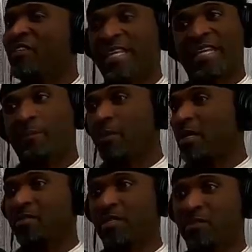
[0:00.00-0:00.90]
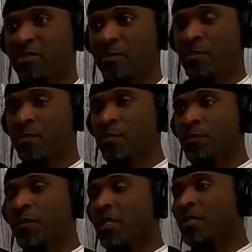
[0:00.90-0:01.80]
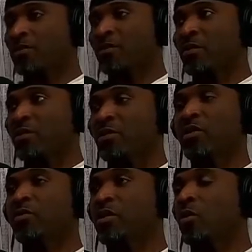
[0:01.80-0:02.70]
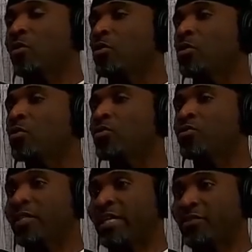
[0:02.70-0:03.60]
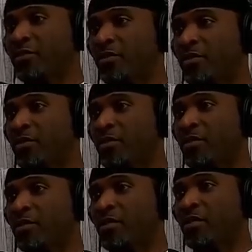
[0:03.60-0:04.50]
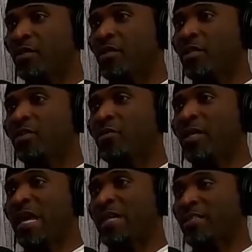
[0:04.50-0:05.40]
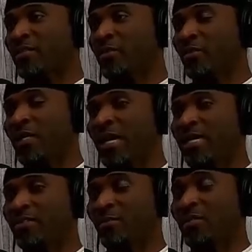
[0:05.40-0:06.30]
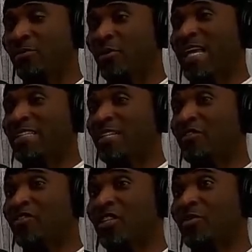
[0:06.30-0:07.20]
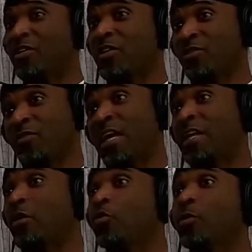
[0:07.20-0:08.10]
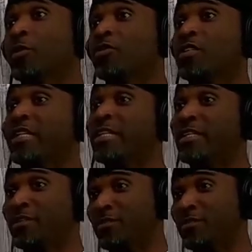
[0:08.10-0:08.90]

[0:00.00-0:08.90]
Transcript: thinking process. Definitely. Because you don't know who's next to you. Right. And you act you'll act sometimes you act different just because you found out who a person is.